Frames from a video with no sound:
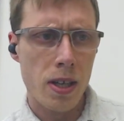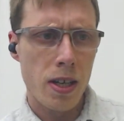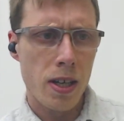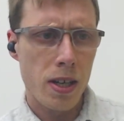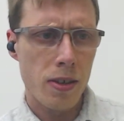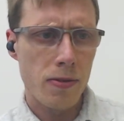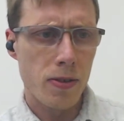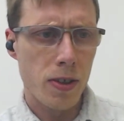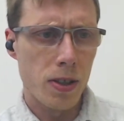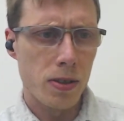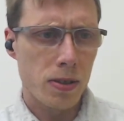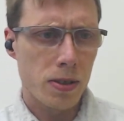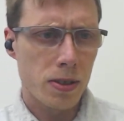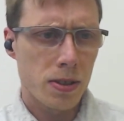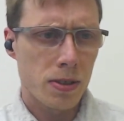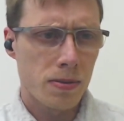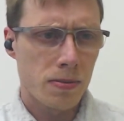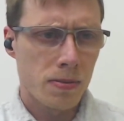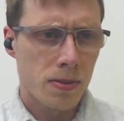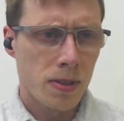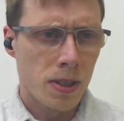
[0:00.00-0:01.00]
Hey
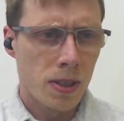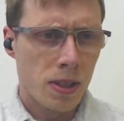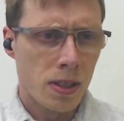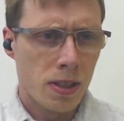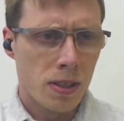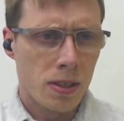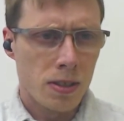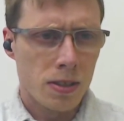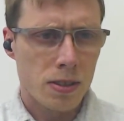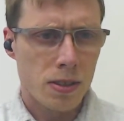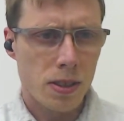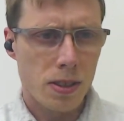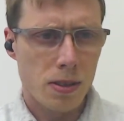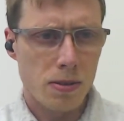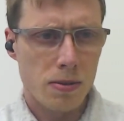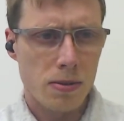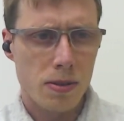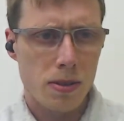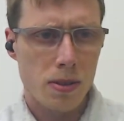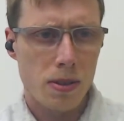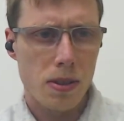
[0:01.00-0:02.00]
folks, so
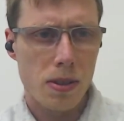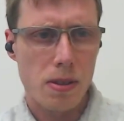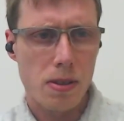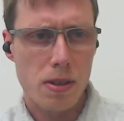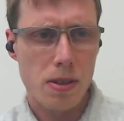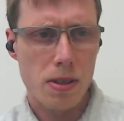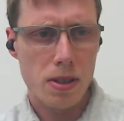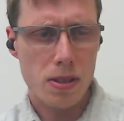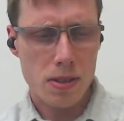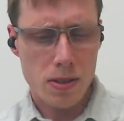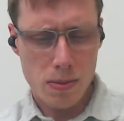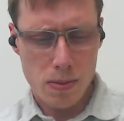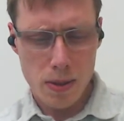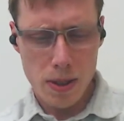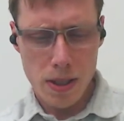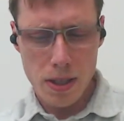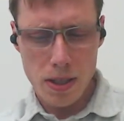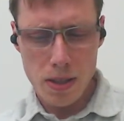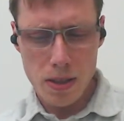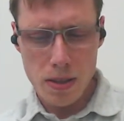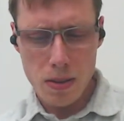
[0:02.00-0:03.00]
this
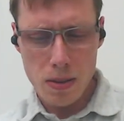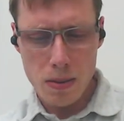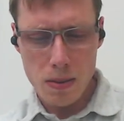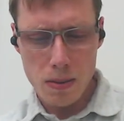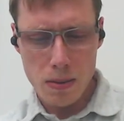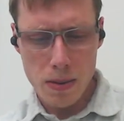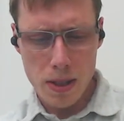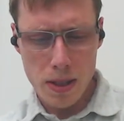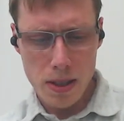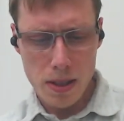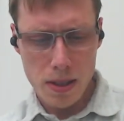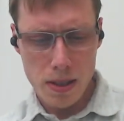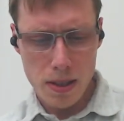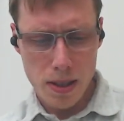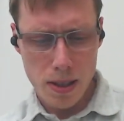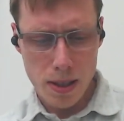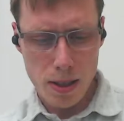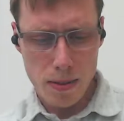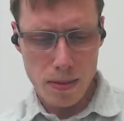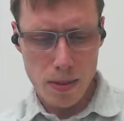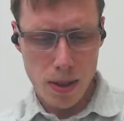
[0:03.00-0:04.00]
week we get to
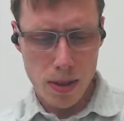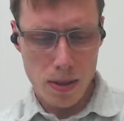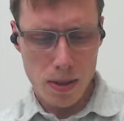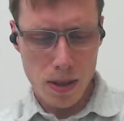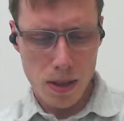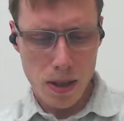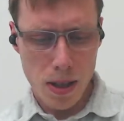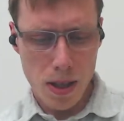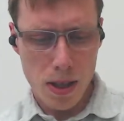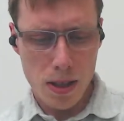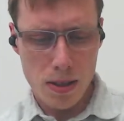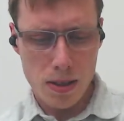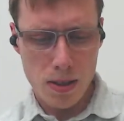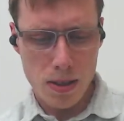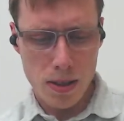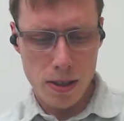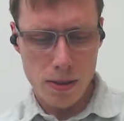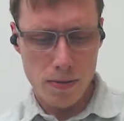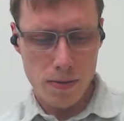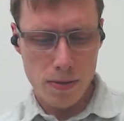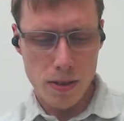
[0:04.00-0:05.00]
talk about
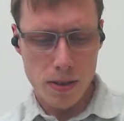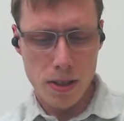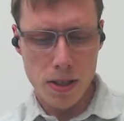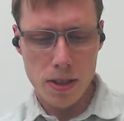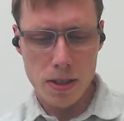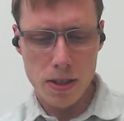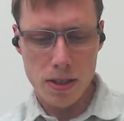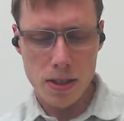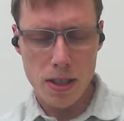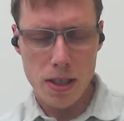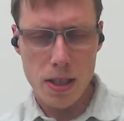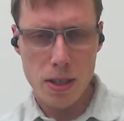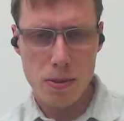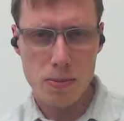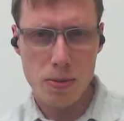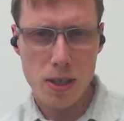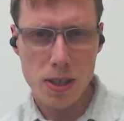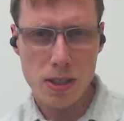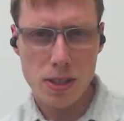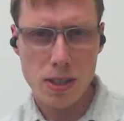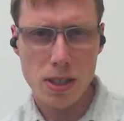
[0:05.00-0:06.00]
causal inference, and in the
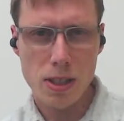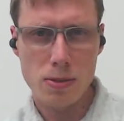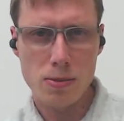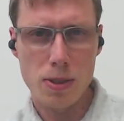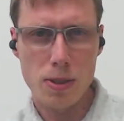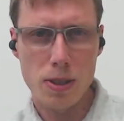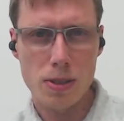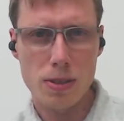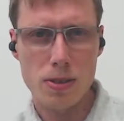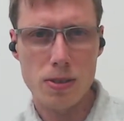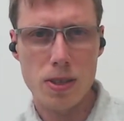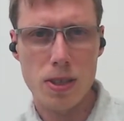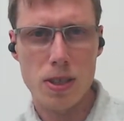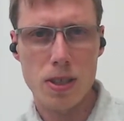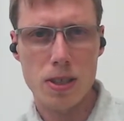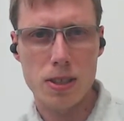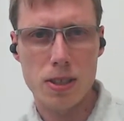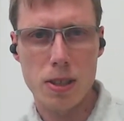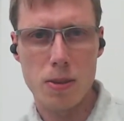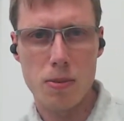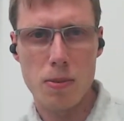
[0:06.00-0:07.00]
process we'll also
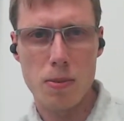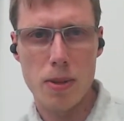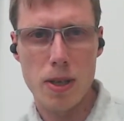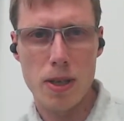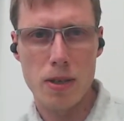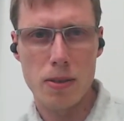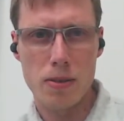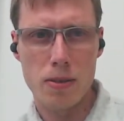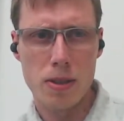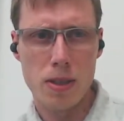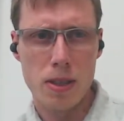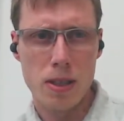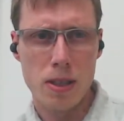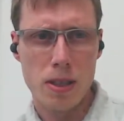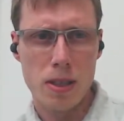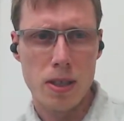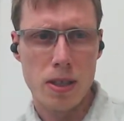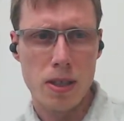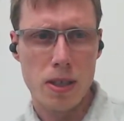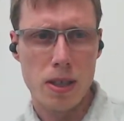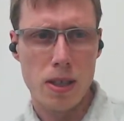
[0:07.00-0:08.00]
talk some about
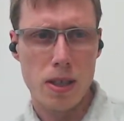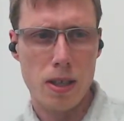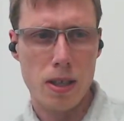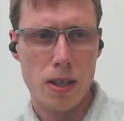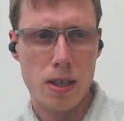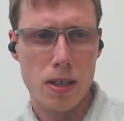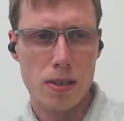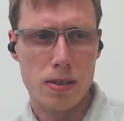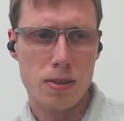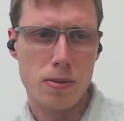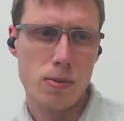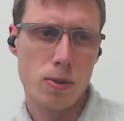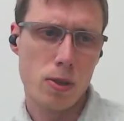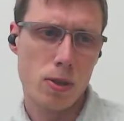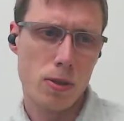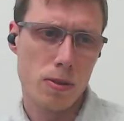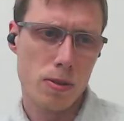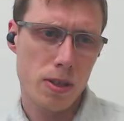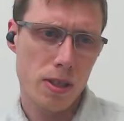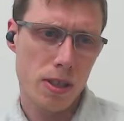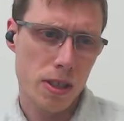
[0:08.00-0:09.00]
get some
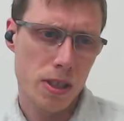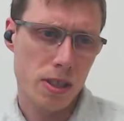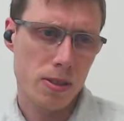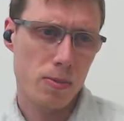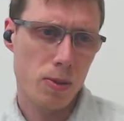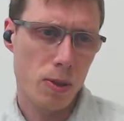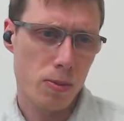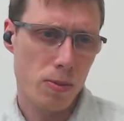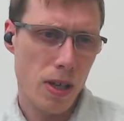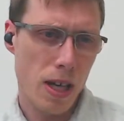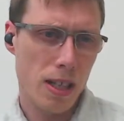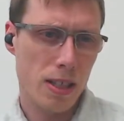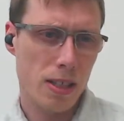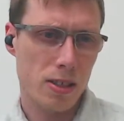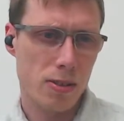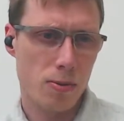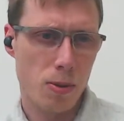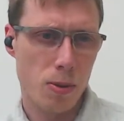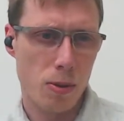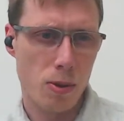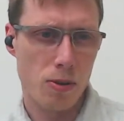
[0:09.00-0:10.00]
more practice
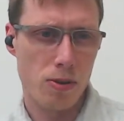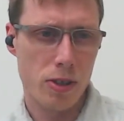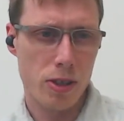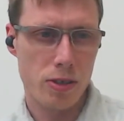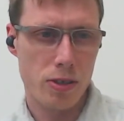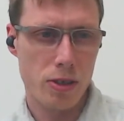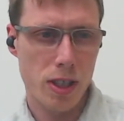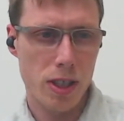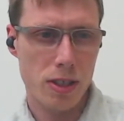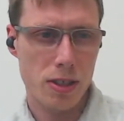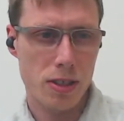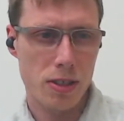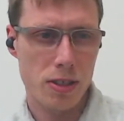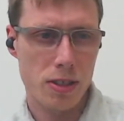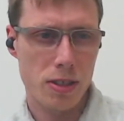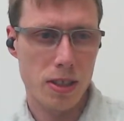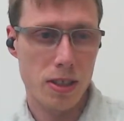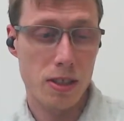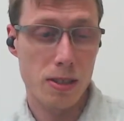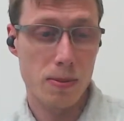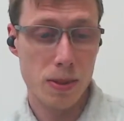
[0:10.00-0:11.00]
with our regressions,
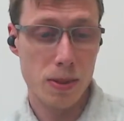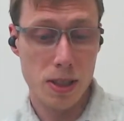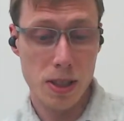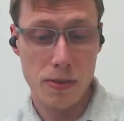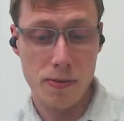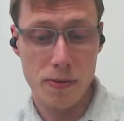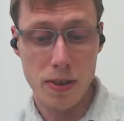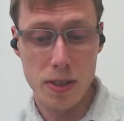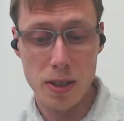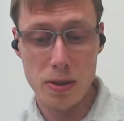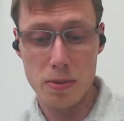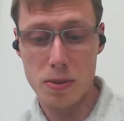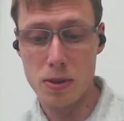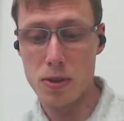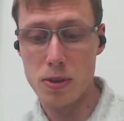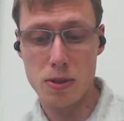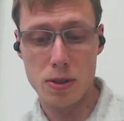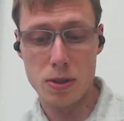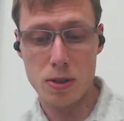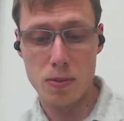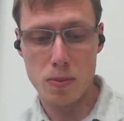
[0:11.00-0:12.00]
and specifically we'll
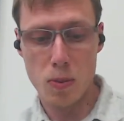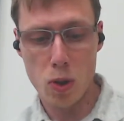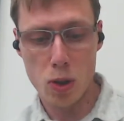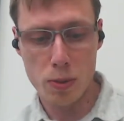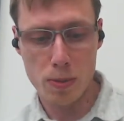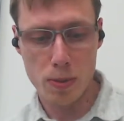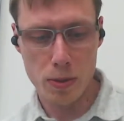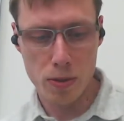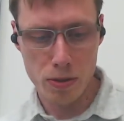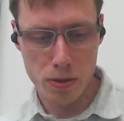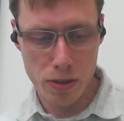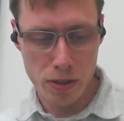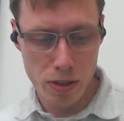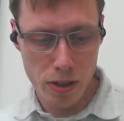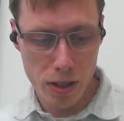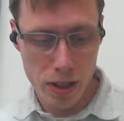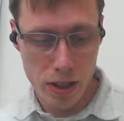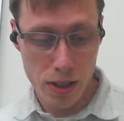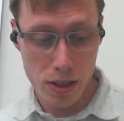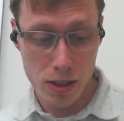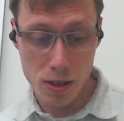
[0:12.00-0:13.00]
do some multiple
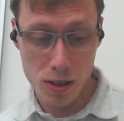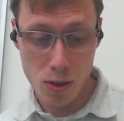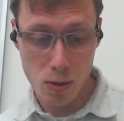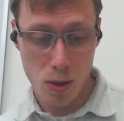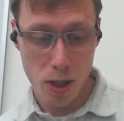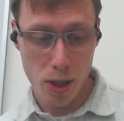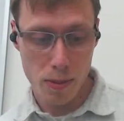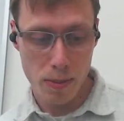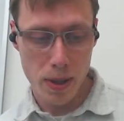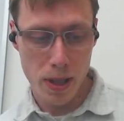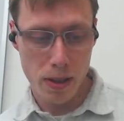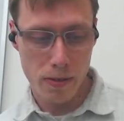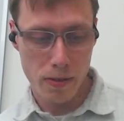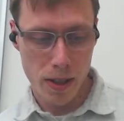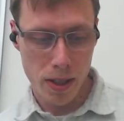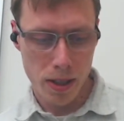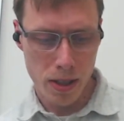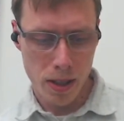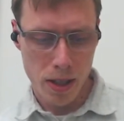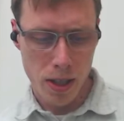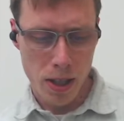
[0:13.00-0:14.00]
regressions, quite a bit of
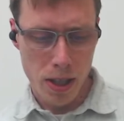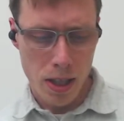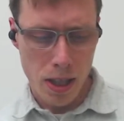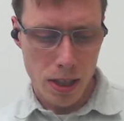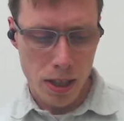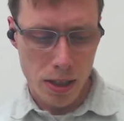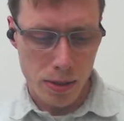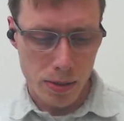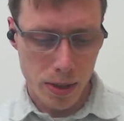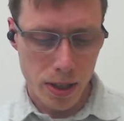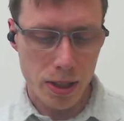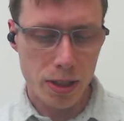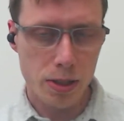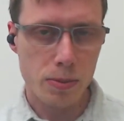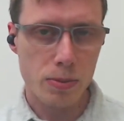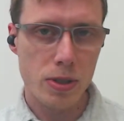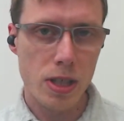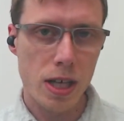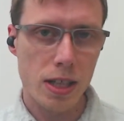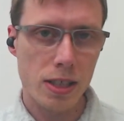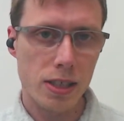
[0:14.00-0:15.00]
it, and so we get some
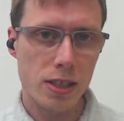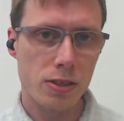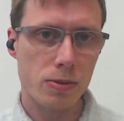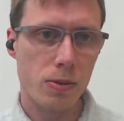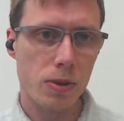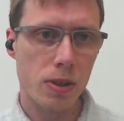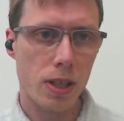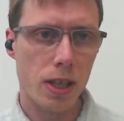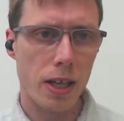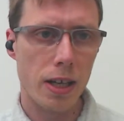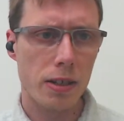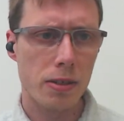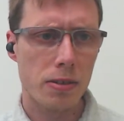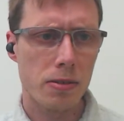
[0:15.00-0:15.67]
practice with that.